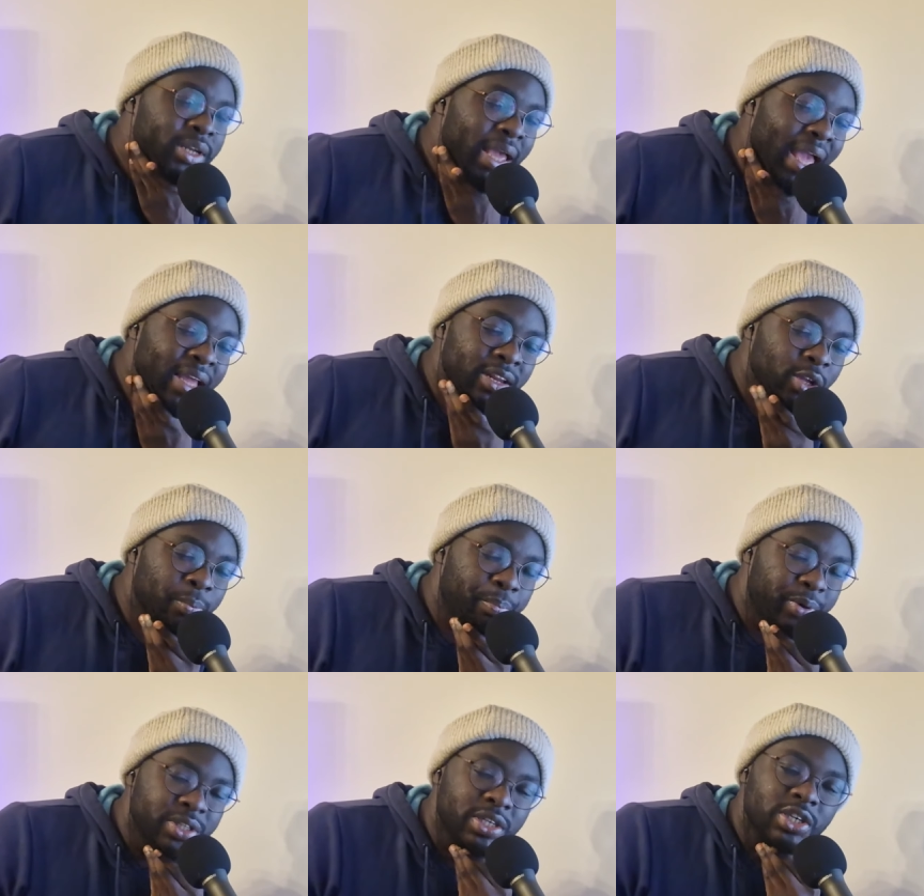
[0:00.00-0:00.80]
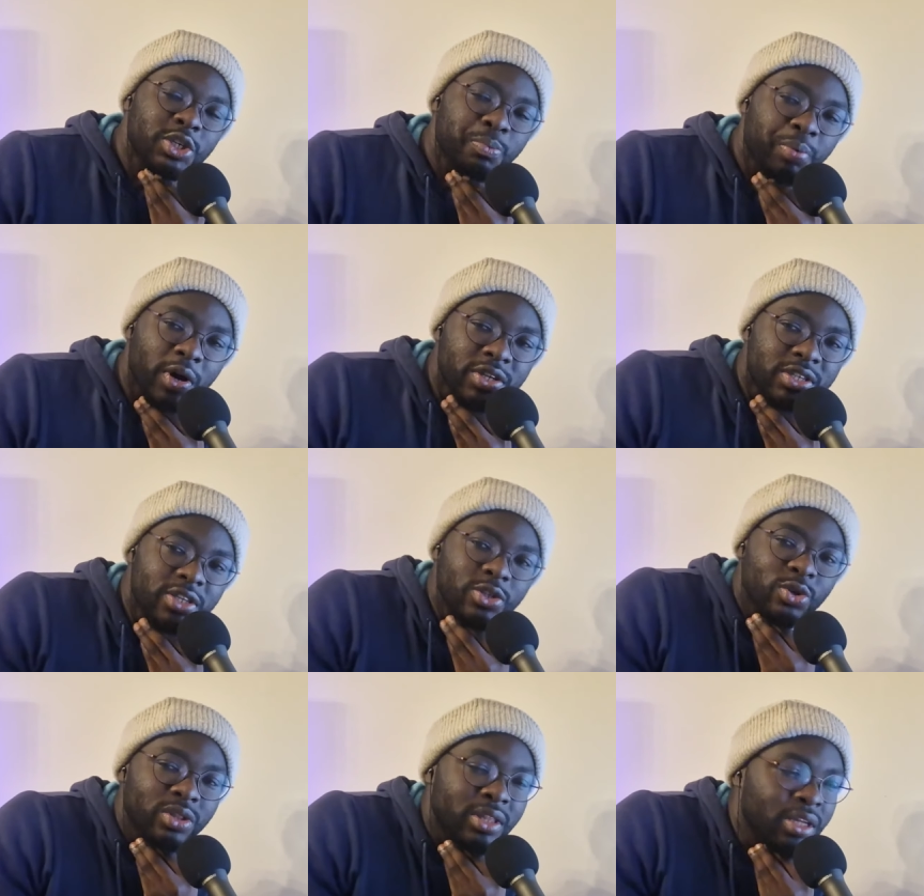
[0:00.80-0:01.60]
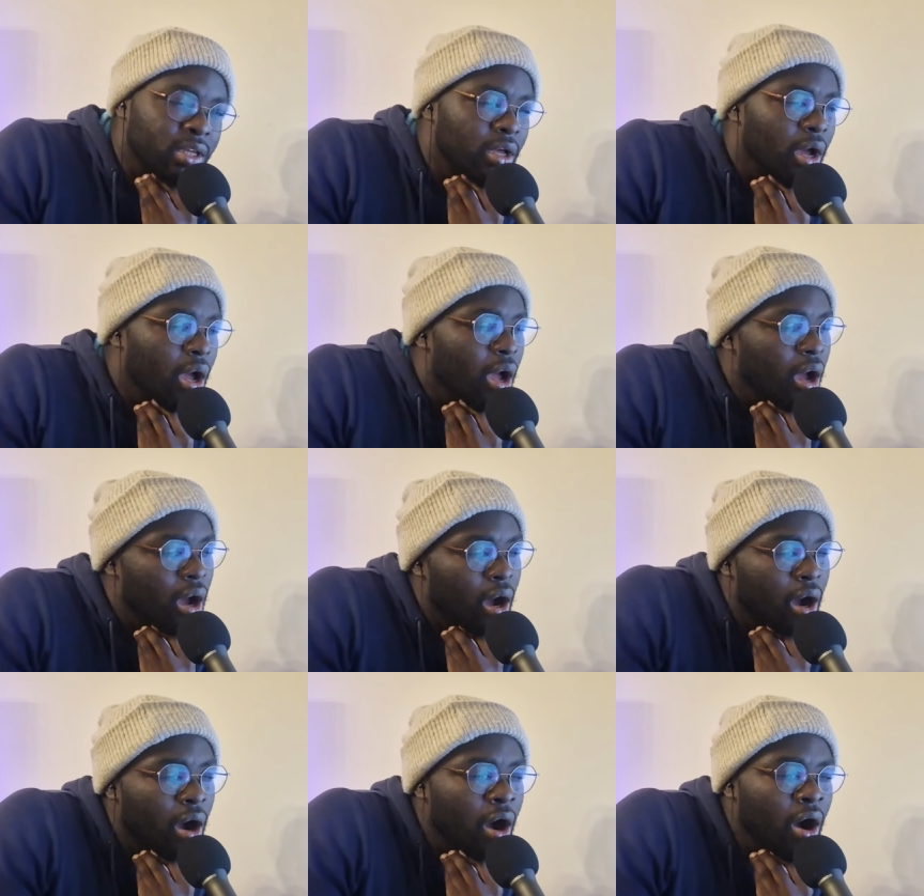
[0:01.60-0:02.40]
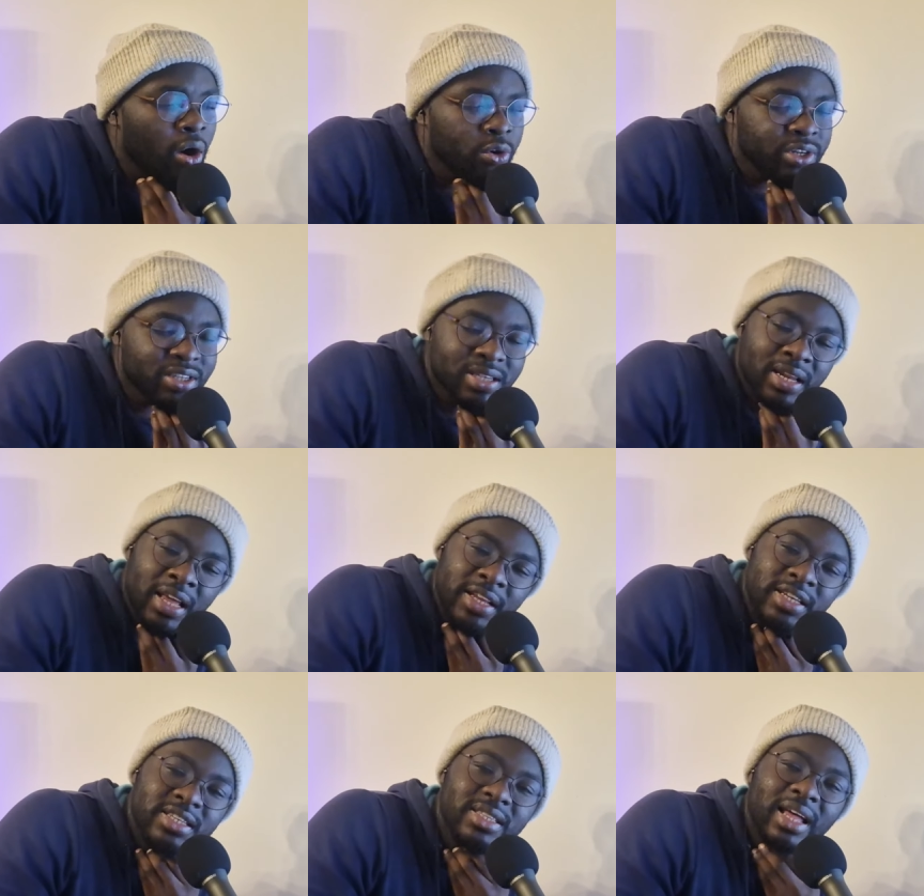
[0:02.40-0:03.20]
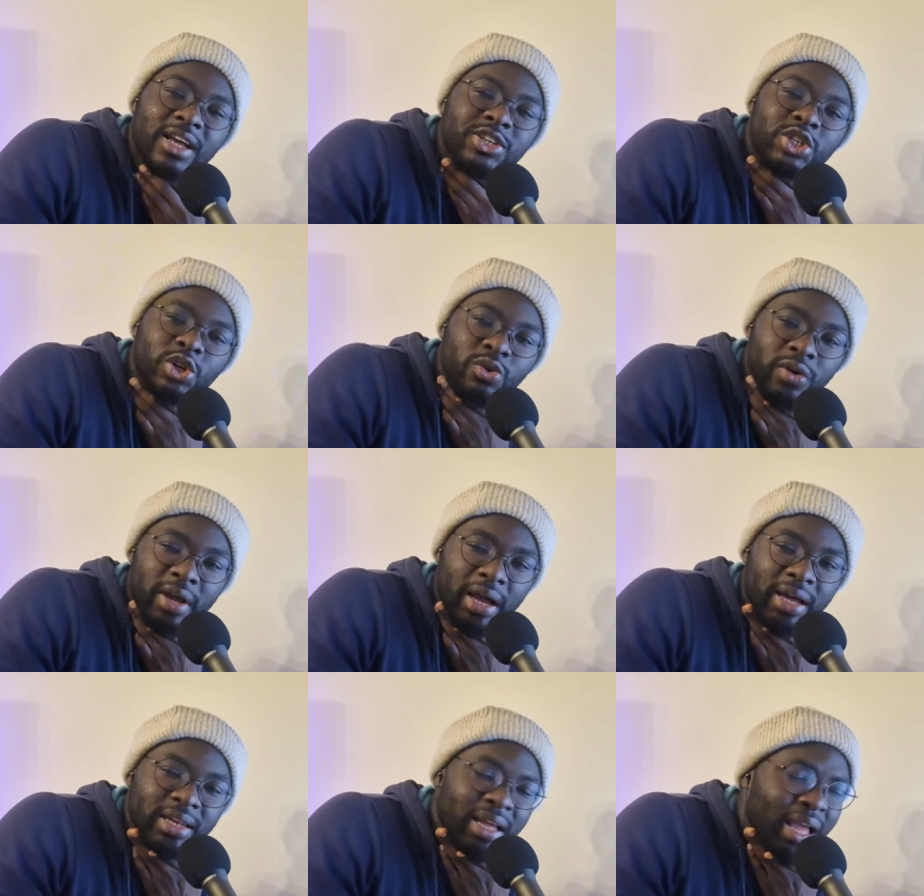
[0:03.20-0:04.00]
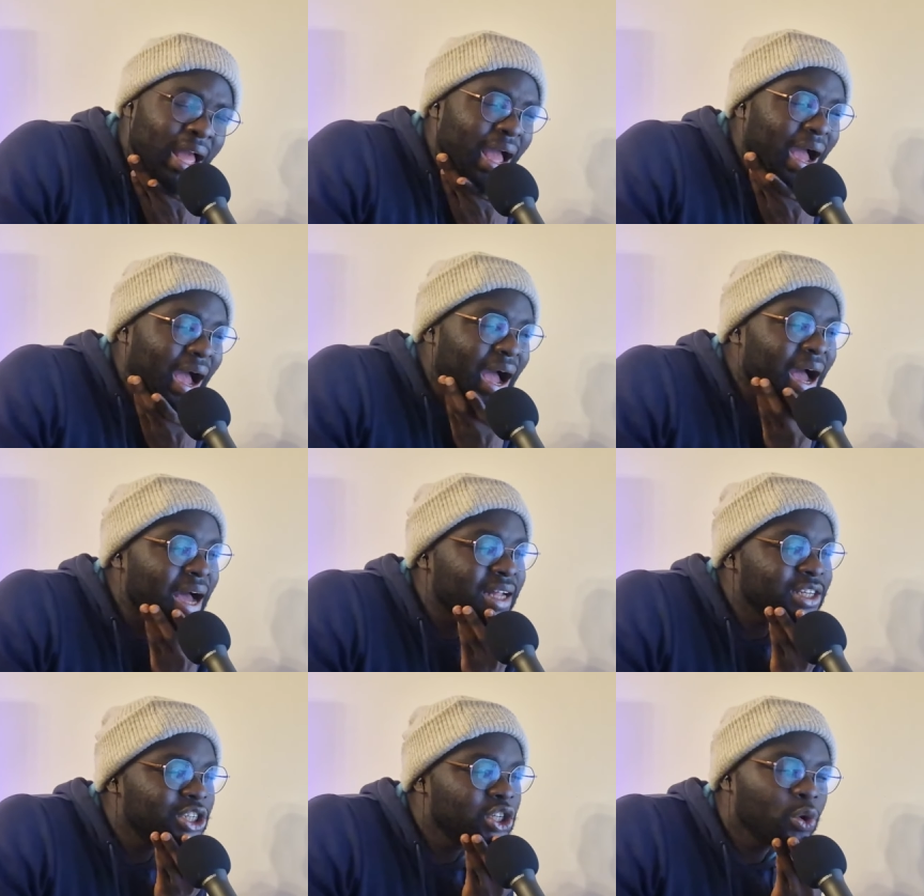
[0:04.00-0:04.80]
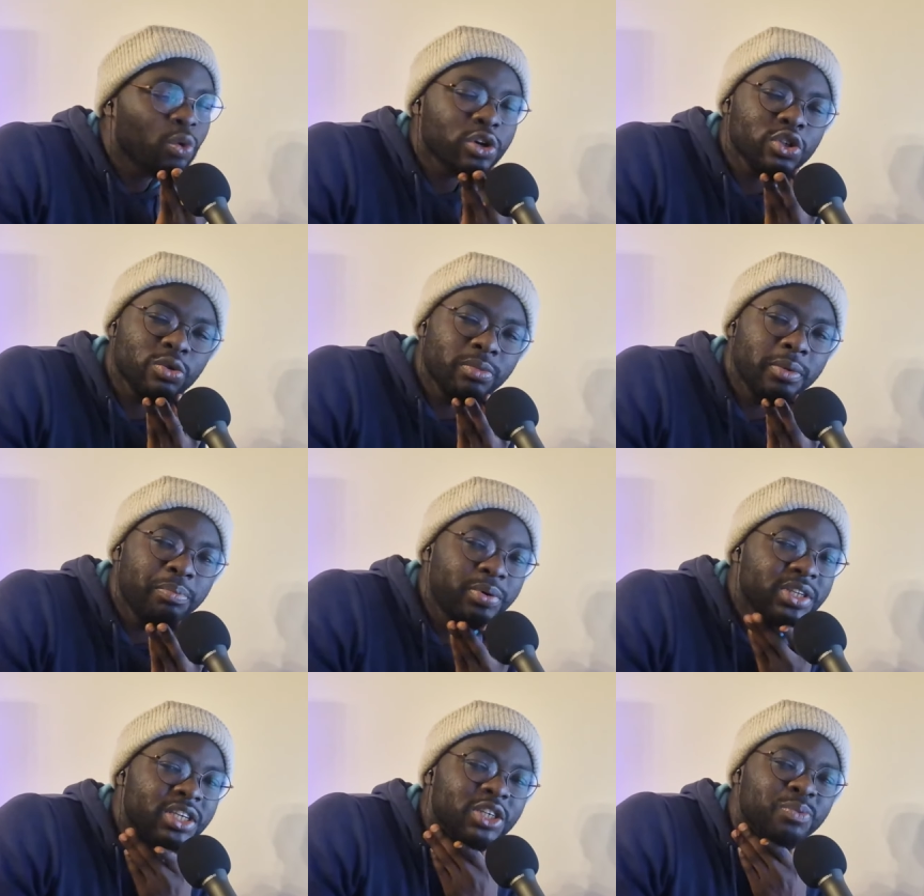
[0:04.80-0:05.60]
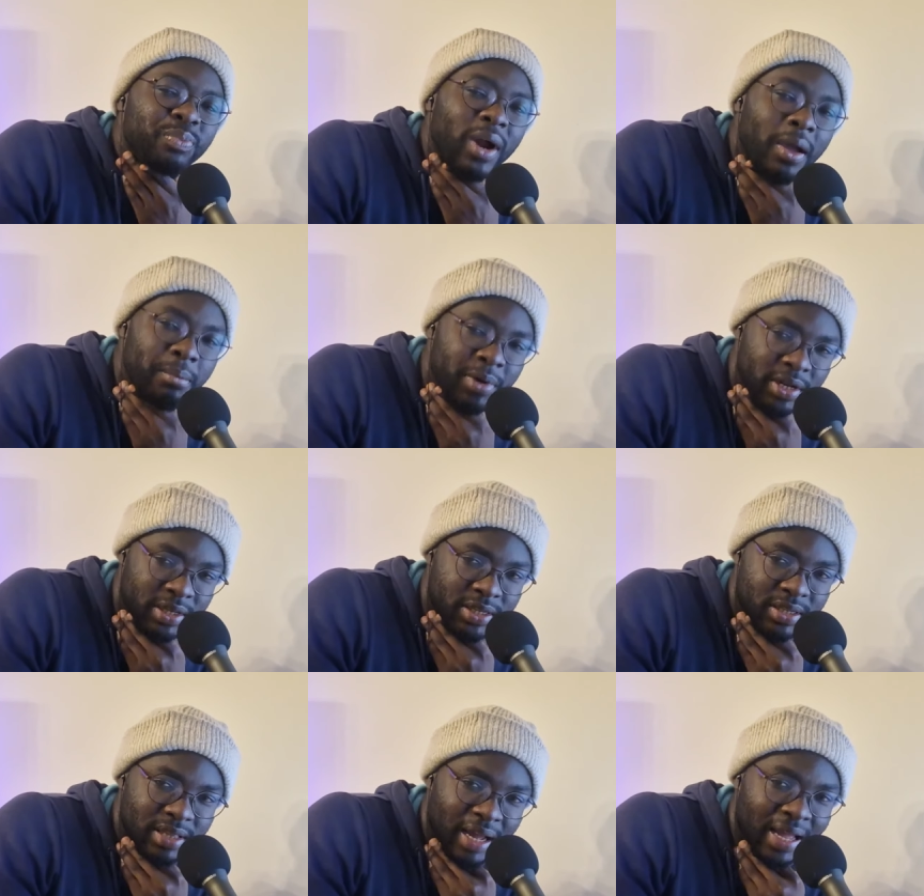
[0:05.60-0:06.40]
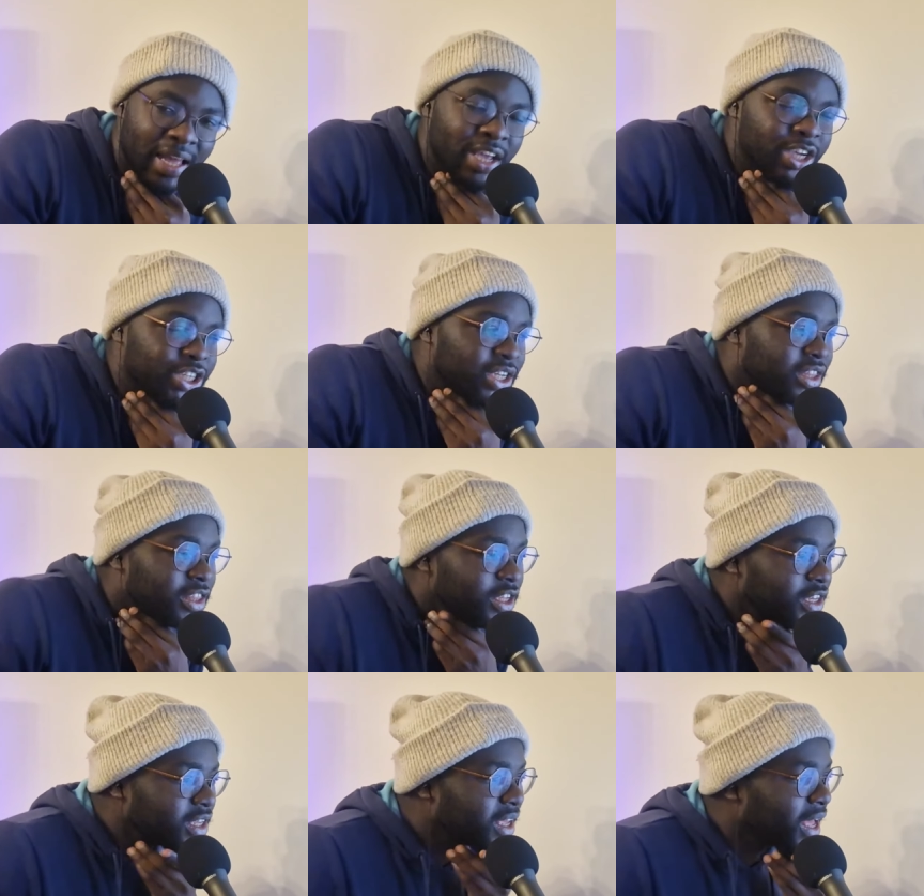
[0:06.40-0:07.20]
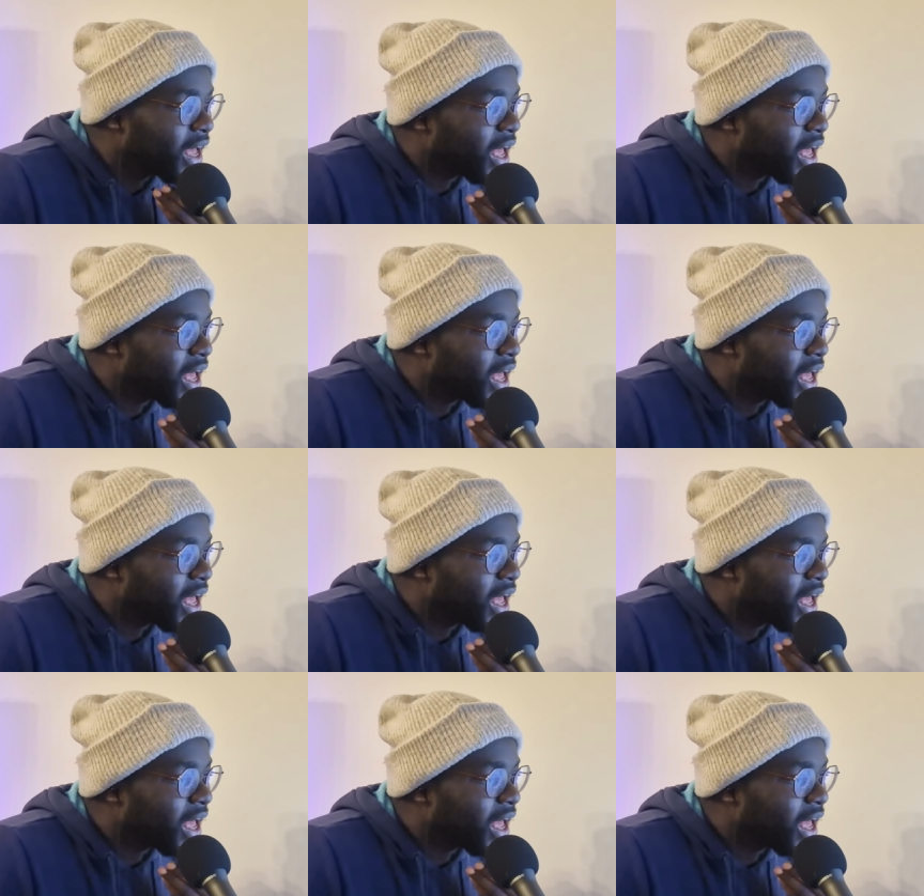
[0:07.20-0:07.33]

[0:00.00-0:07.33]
any British person to think, oh, this lady is Nigerian and she wants to be British Prime Minister. She thinks